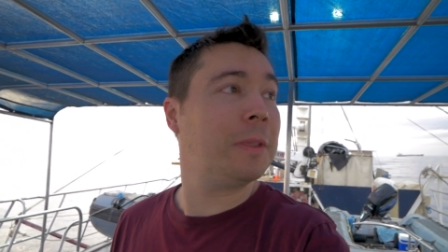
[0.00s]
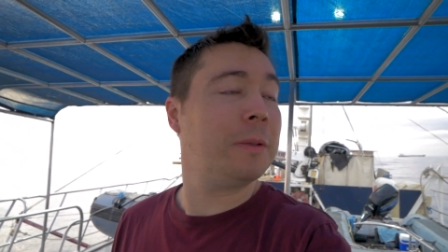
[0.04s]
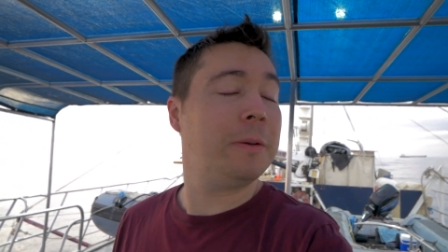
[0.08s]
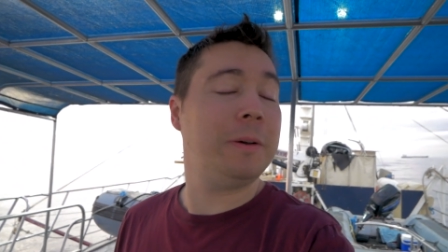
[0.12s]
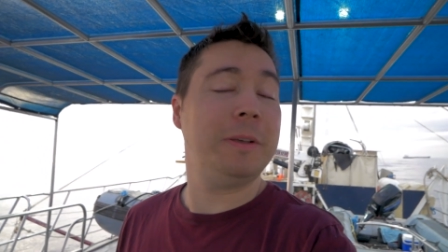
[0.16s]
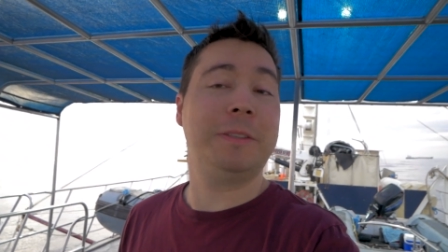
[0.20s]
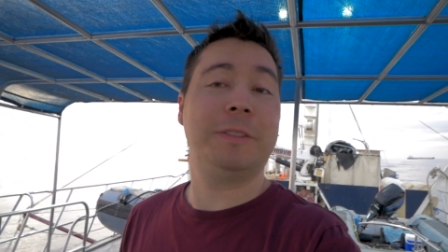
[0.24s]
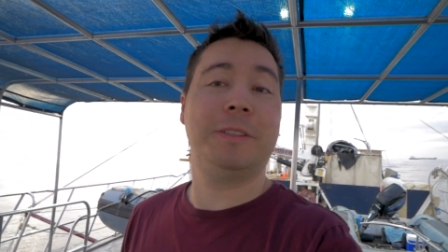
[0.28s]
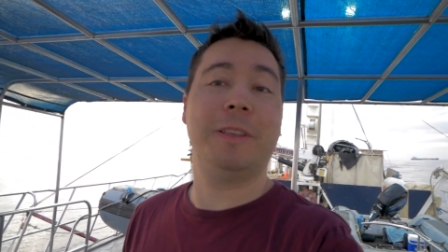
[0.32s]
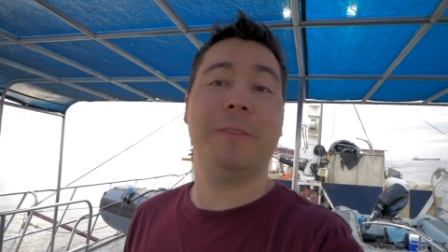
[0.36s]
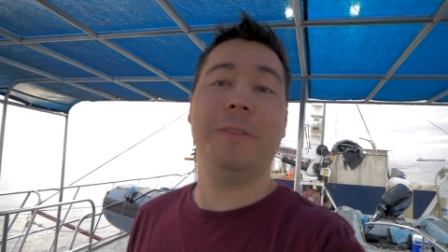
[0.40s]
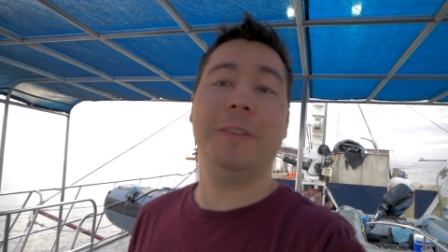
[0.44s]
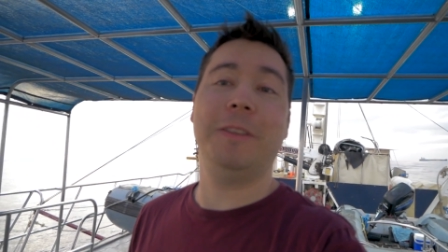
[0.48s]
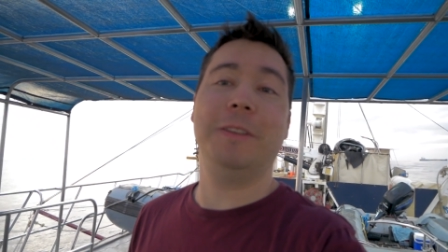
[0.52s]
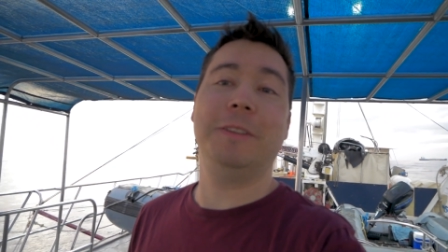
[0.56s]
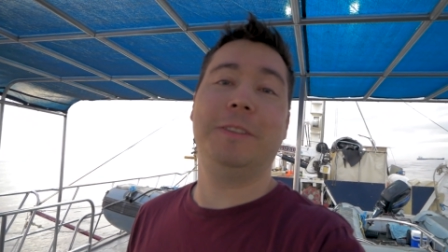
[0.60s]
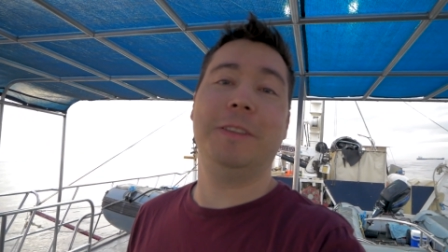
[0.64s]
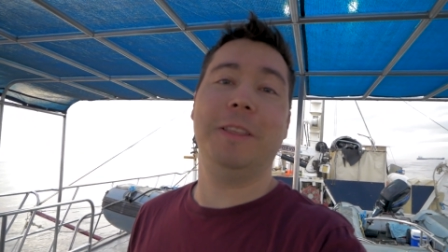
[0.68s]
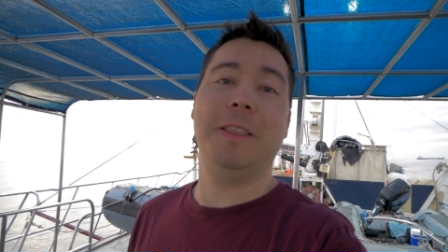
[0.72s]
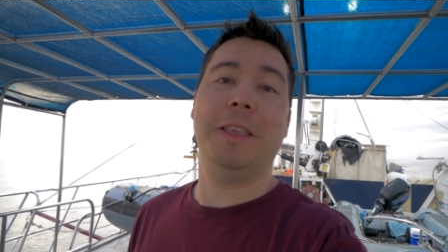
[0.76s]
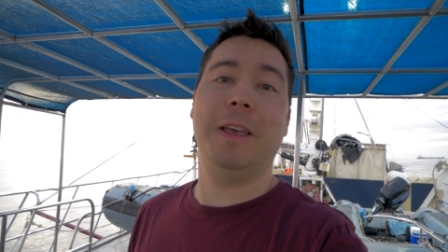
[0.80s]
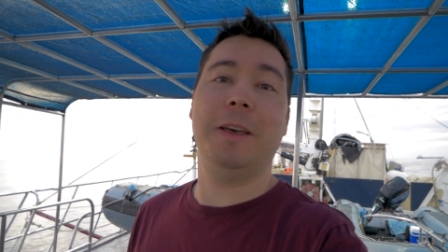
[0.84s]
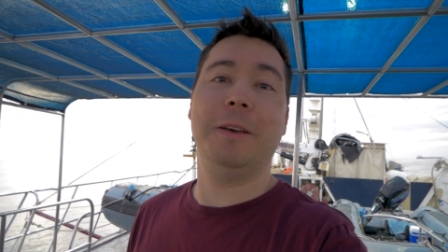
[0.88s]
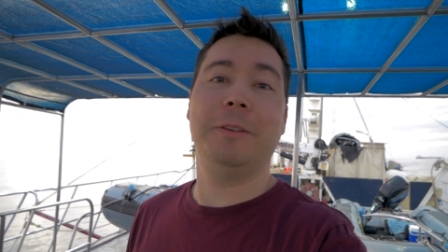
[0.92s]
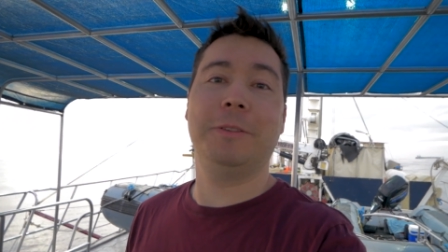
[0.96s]
it's something to
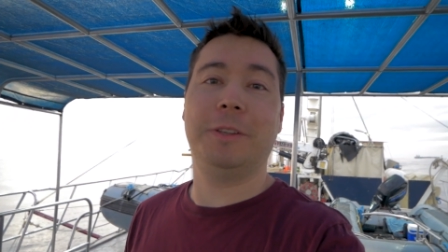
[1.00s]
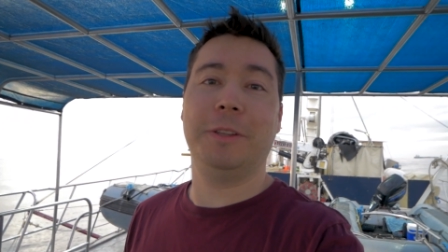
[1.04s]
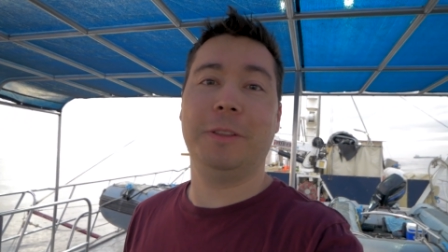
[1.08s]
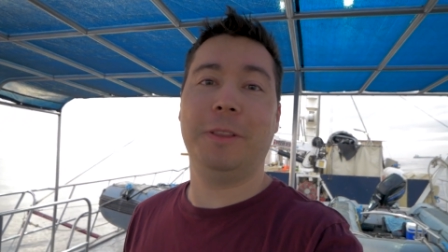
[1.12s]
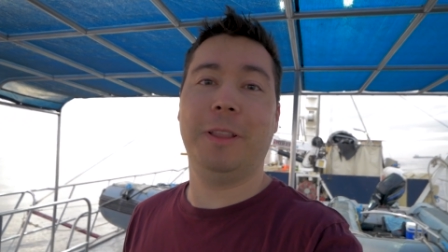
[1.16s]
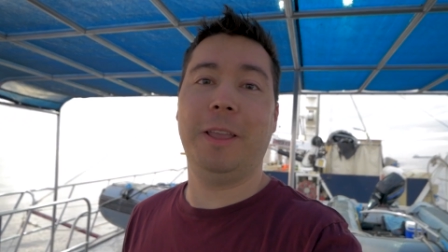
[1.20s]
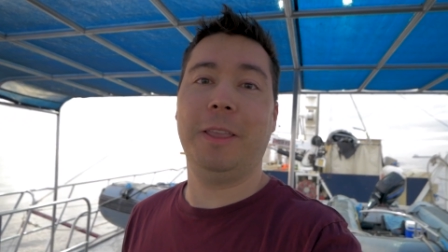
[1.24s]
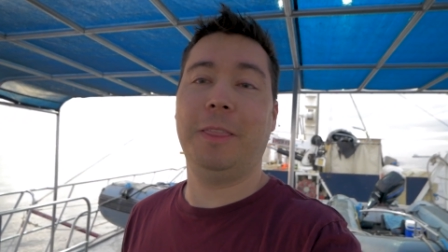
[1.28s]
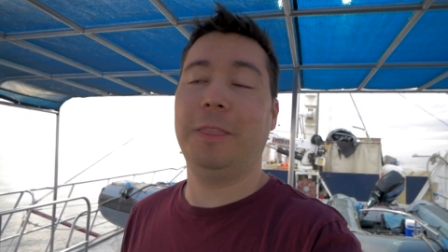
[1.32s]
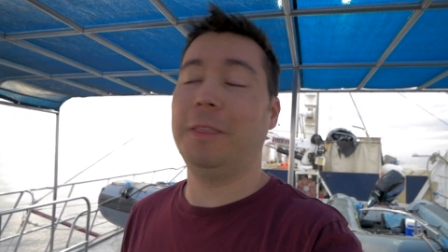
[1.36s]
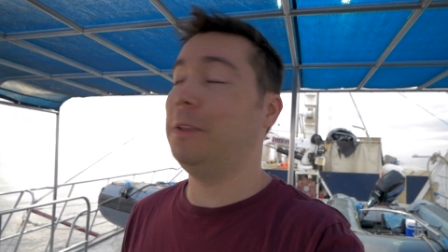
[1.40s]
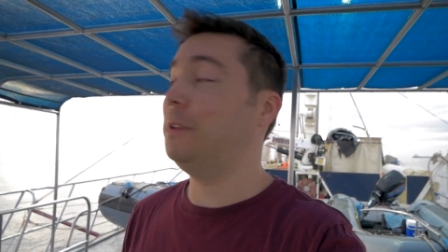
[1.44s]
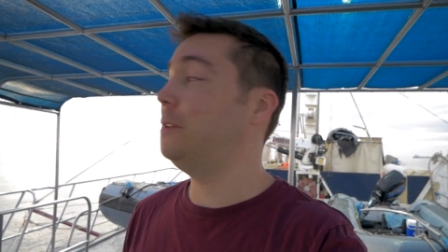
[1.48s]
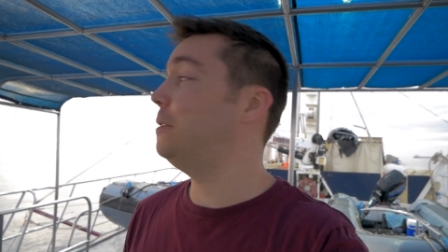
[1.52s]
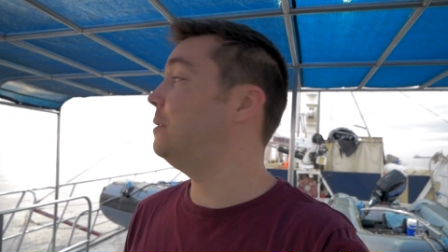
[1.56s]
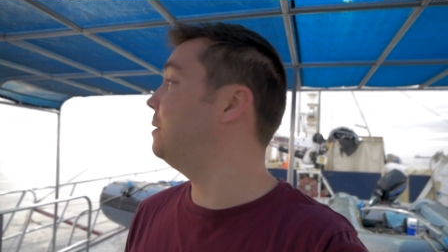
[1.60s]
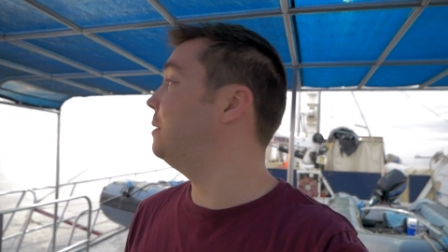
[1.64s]
see the ocean like this